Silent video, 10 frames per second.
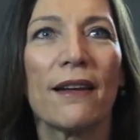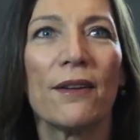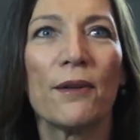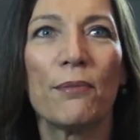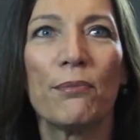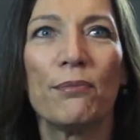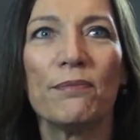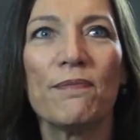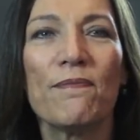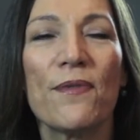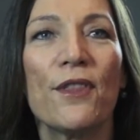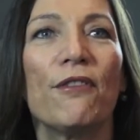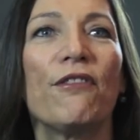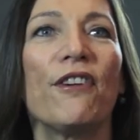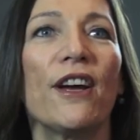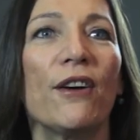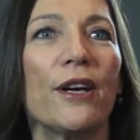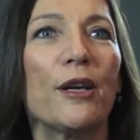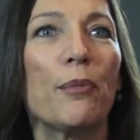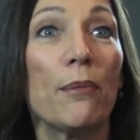and the
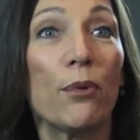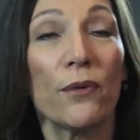varied people.